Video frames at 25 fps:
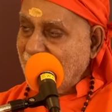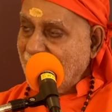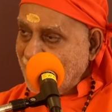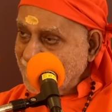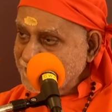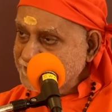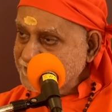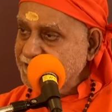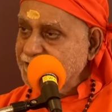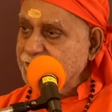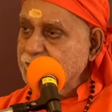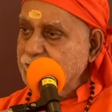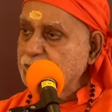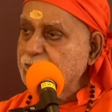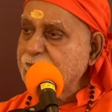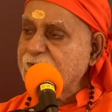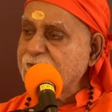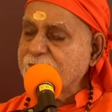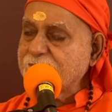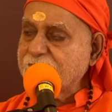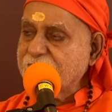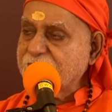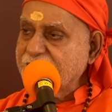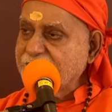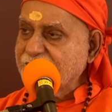As a
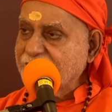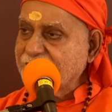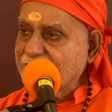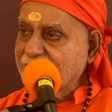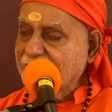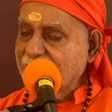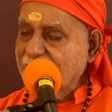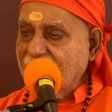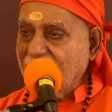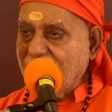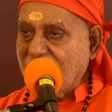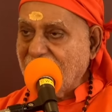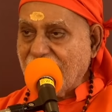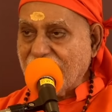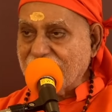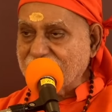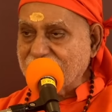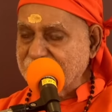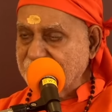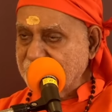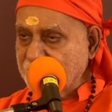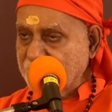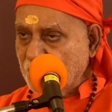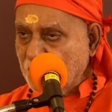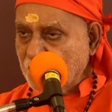human being,
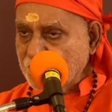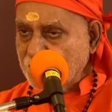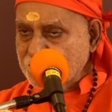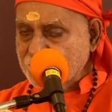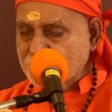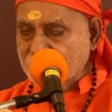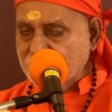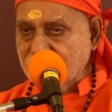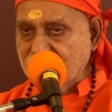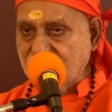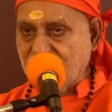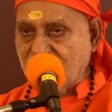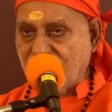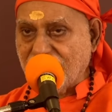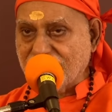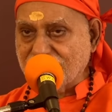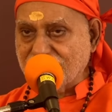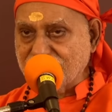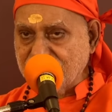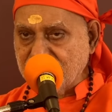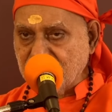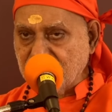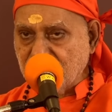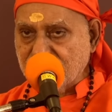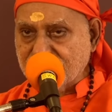are we not
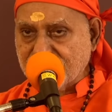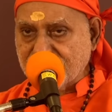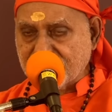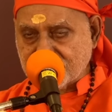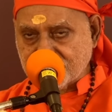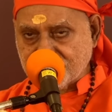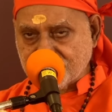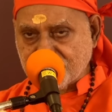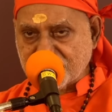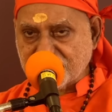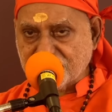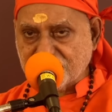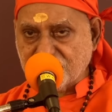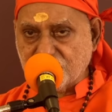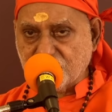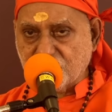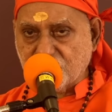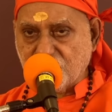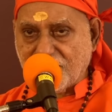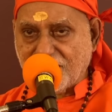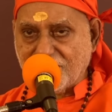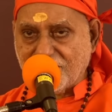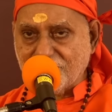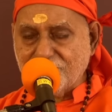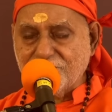expected
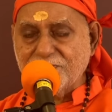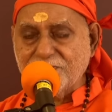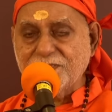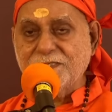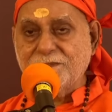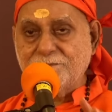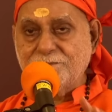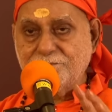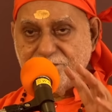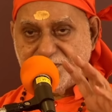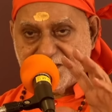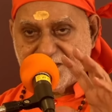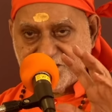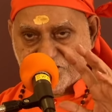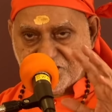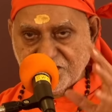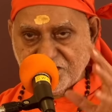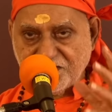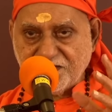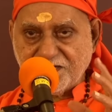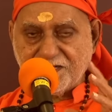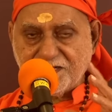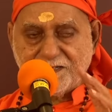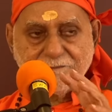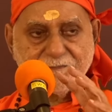to have
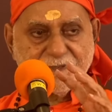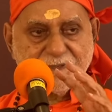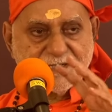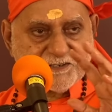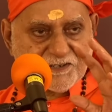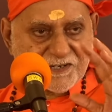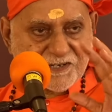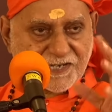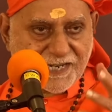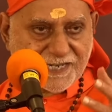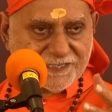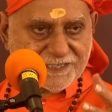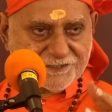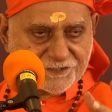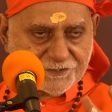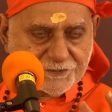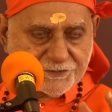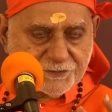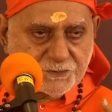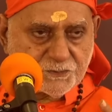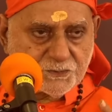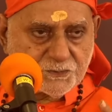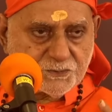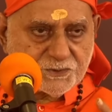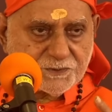better and better
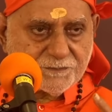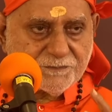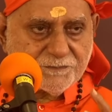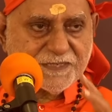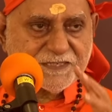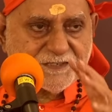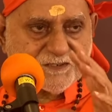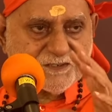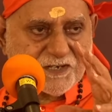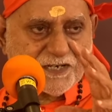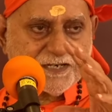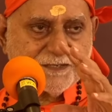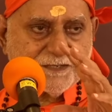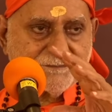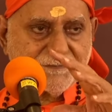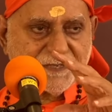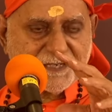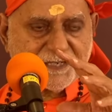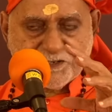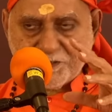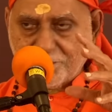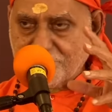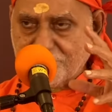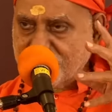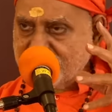attitudes, better and
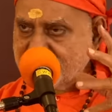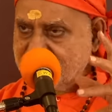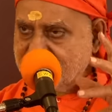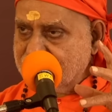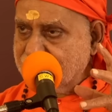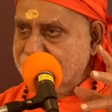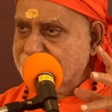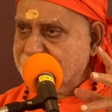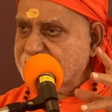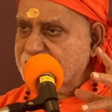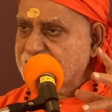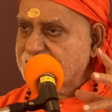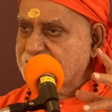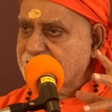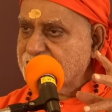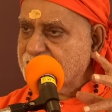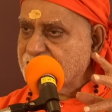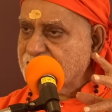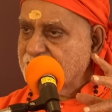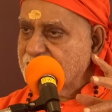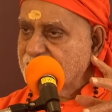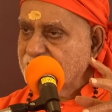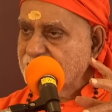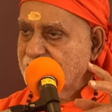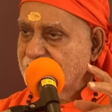better
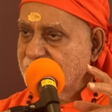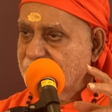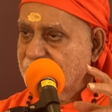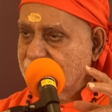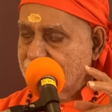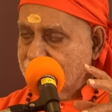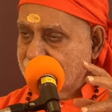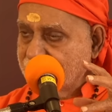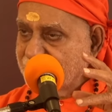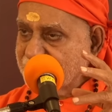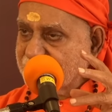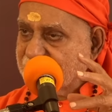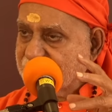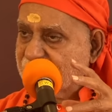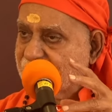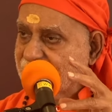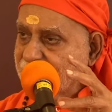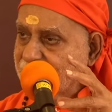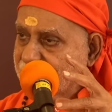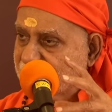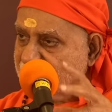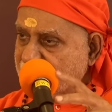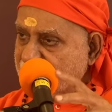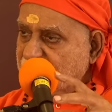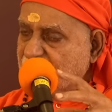perceptions, better
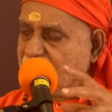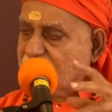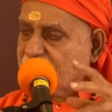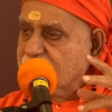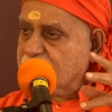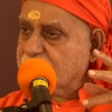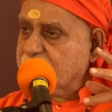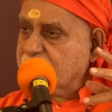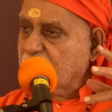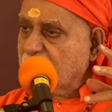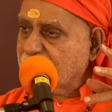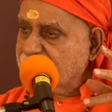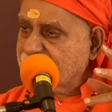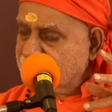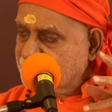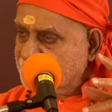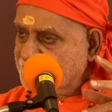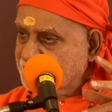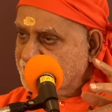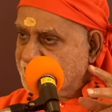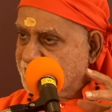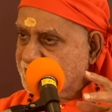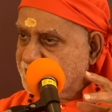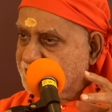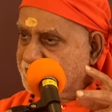and better
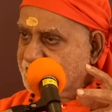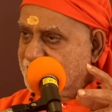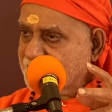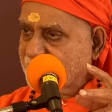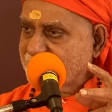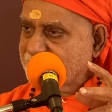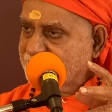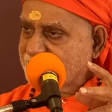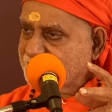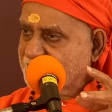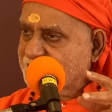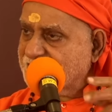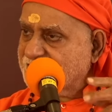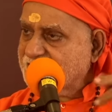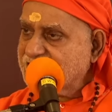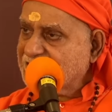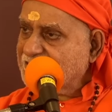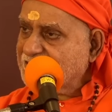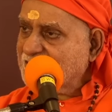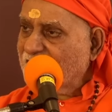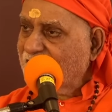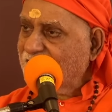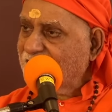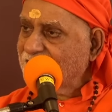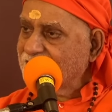responses, insights,
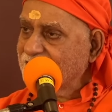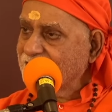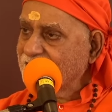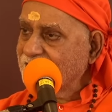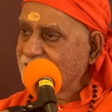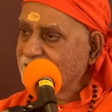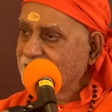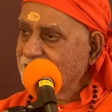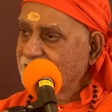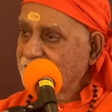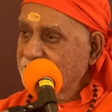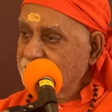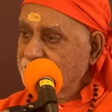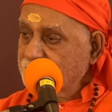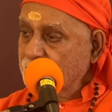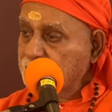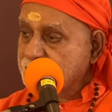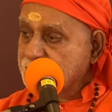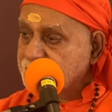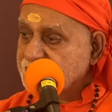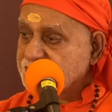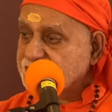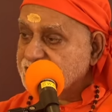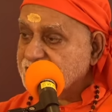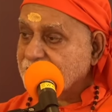etc.?
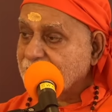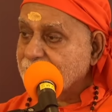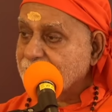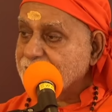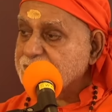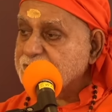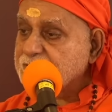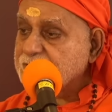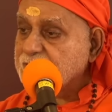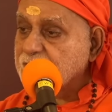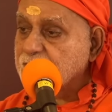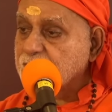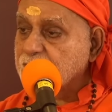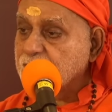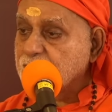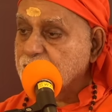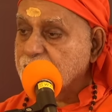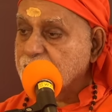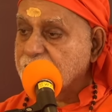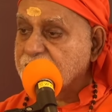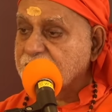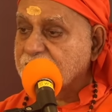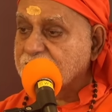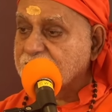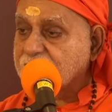So this comes to
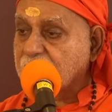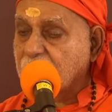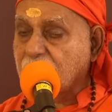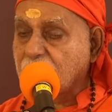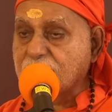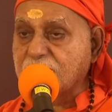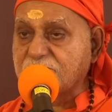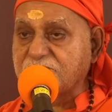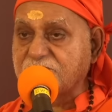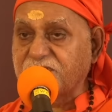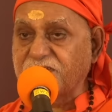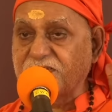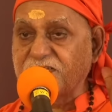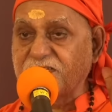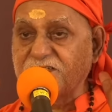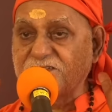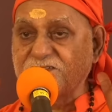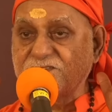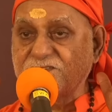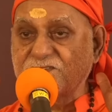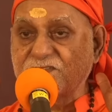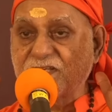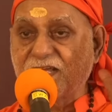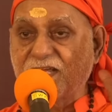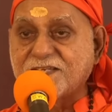you in the form of an
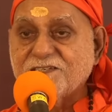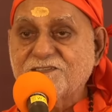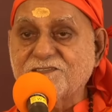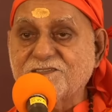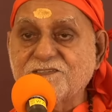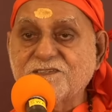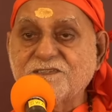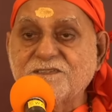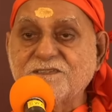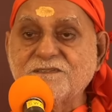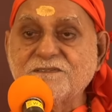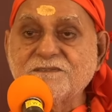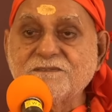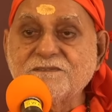insight.